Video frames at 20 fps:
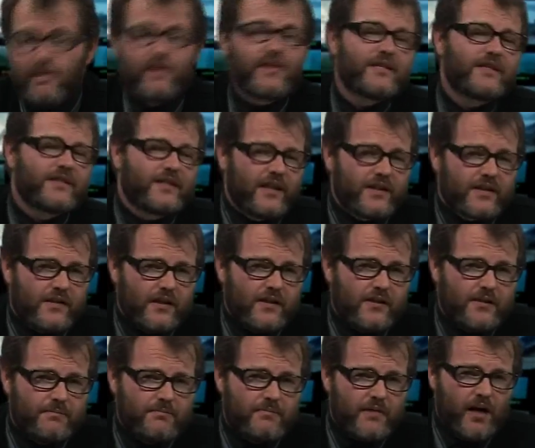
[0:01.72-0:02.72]
Brothers and
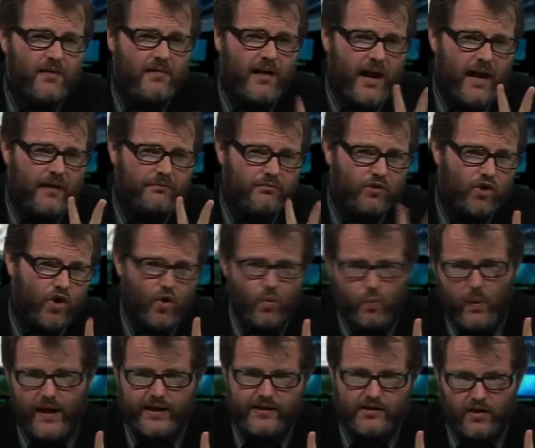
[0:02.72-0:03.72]
sisters, there are two
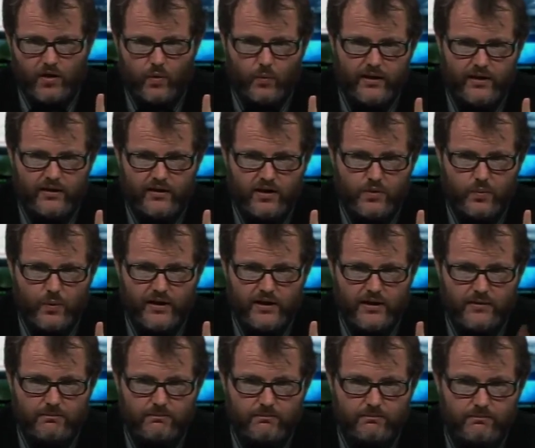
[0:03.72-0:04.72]
wanks of the week this
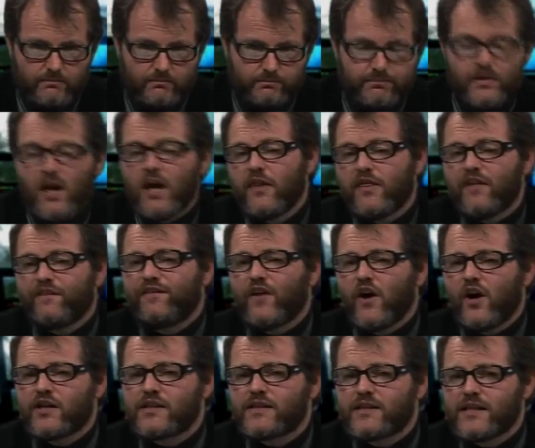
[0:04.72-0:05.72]
week. The
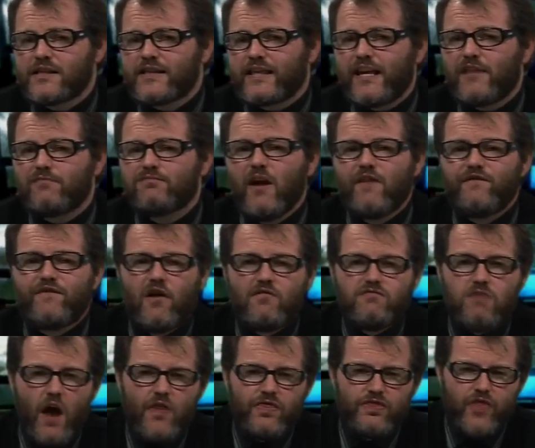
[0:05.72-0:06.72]
first is the
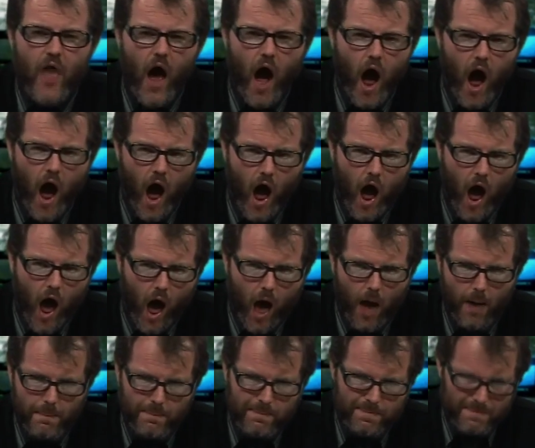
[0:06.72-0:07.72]

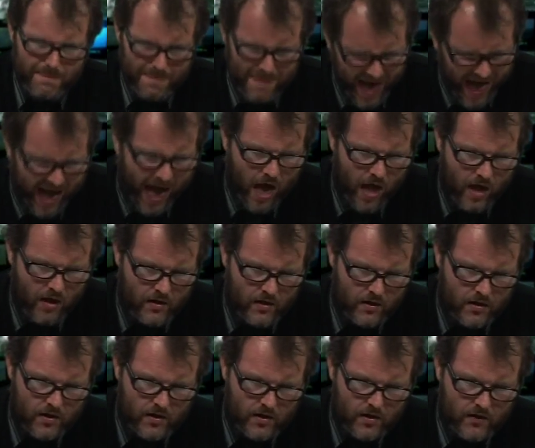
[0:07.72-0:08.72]
referendum.
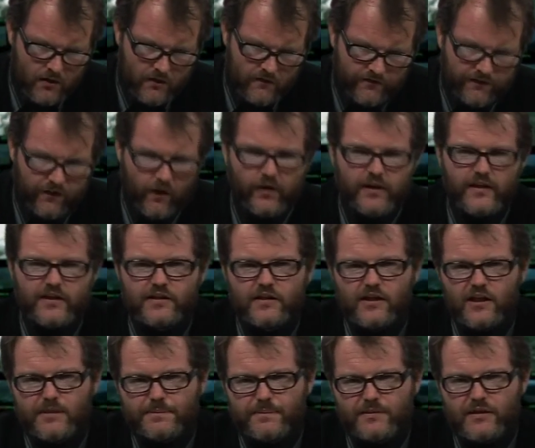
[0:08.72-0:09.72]

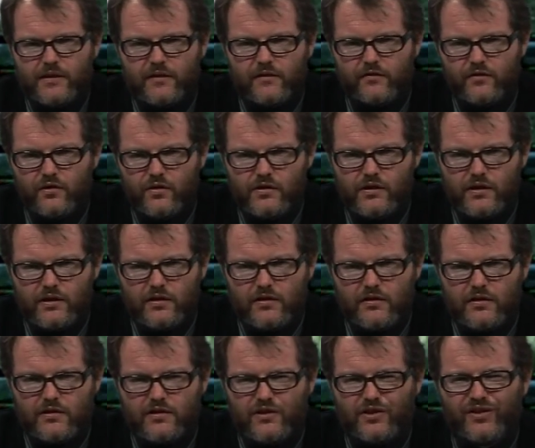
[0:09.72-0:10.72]
46% of New
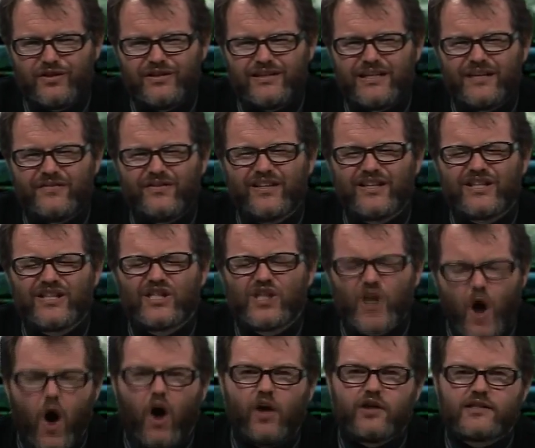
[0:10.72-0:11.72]
Zealanders couldn't give a
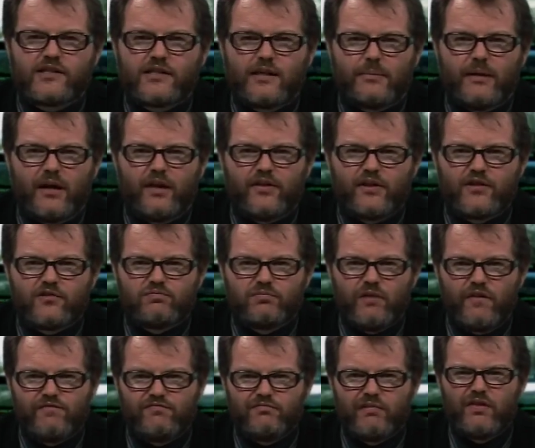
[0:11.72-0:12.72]
toss about this
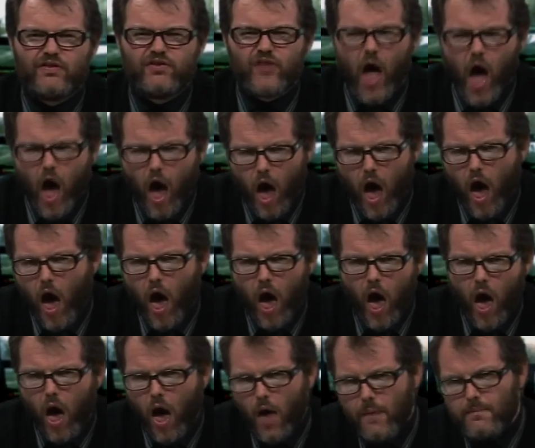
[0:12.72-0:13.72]

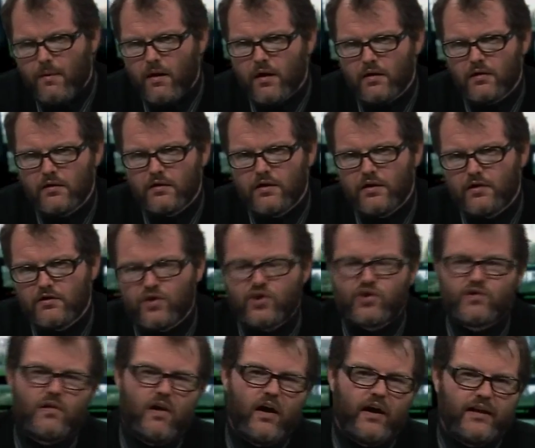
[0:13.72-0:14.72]
referendum to
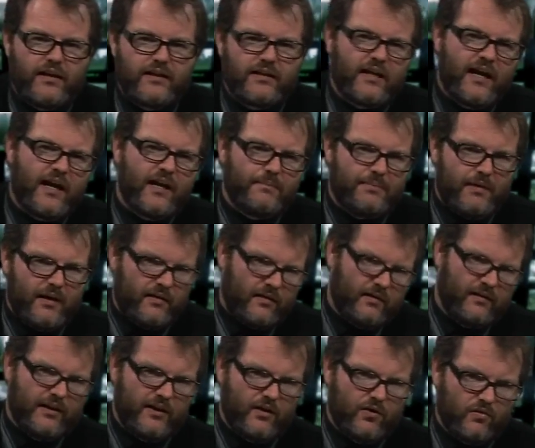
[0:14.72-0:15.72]
try and gain back
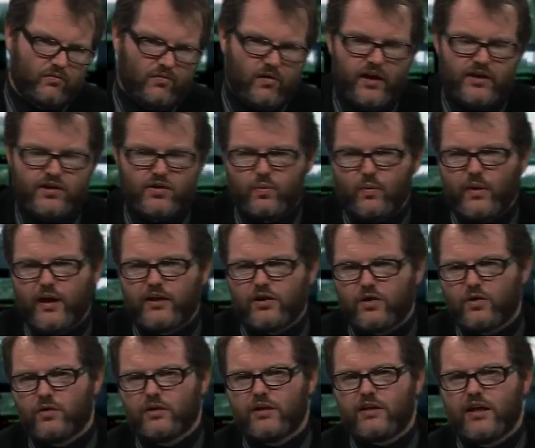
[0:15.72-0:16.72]
the legal right to whack
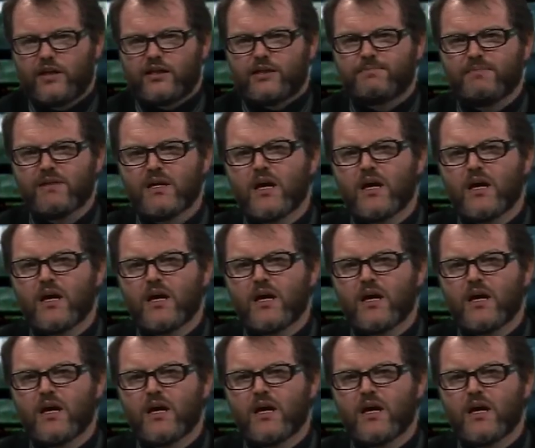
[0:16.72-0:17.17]
your kids.